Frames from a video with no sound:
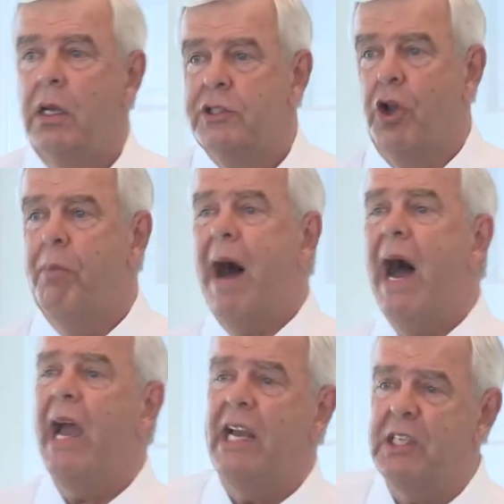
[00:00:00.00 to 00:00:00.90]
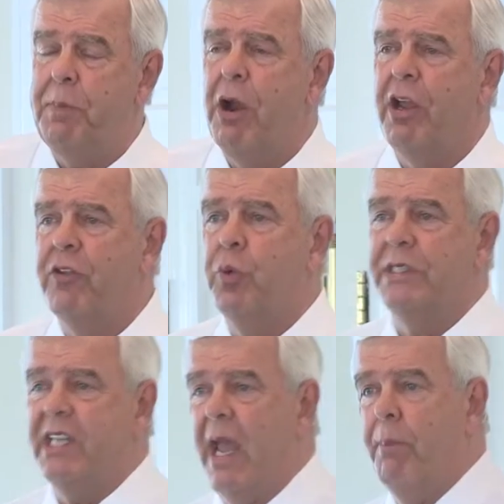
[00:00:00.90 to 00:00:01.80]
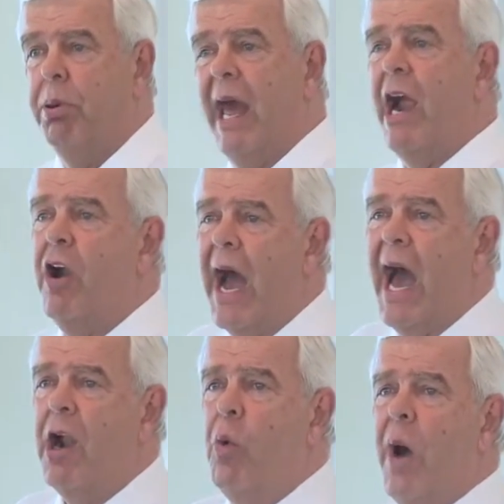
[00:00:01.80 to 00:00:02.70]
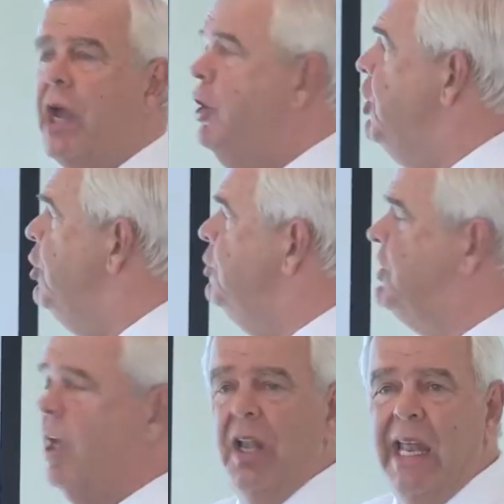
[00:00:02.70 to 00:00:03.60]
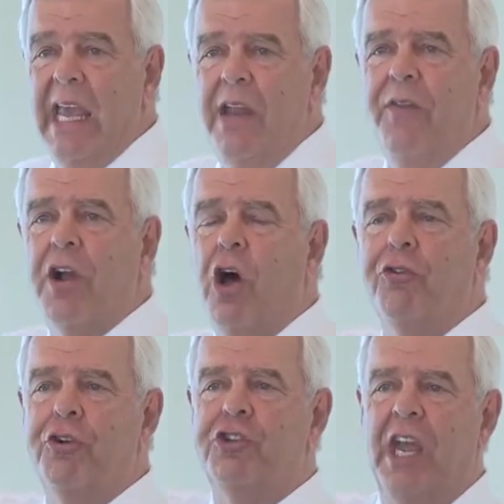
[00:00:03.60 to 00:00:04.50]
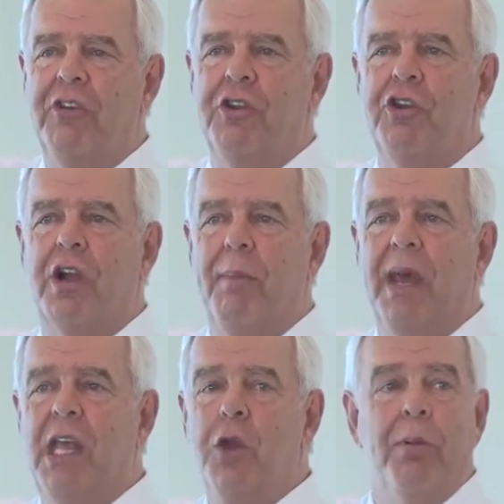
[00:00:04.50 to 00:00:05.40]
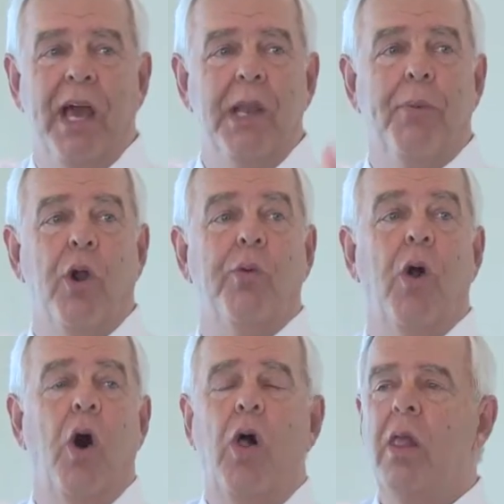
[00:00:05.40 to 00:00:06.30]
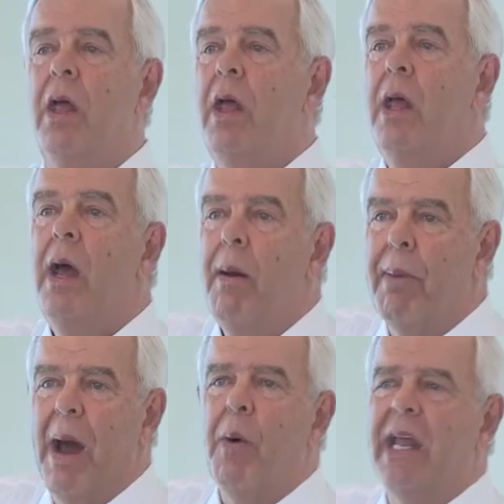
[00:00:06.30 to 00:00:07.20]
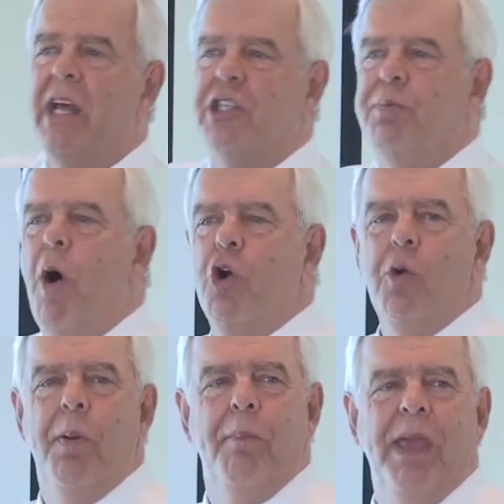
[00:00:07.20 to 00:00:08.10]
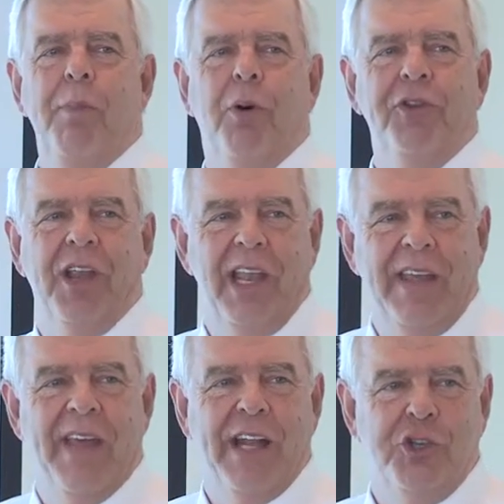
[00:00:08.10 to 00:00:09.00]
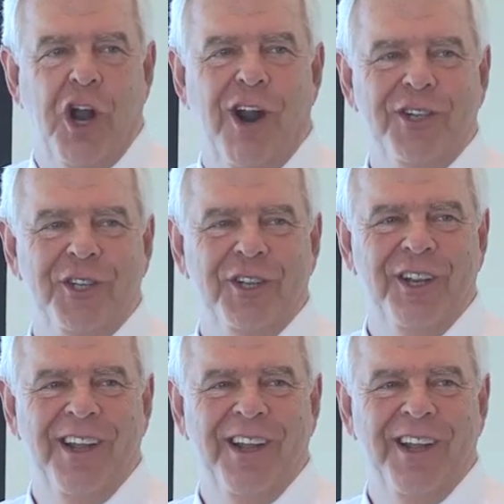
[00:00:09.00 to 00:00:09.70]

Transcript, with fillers: So my experience would say, Blair, I don't want you to lead the culture change in your committee. You play an important role, but I want to get a small group of people to lead that charge.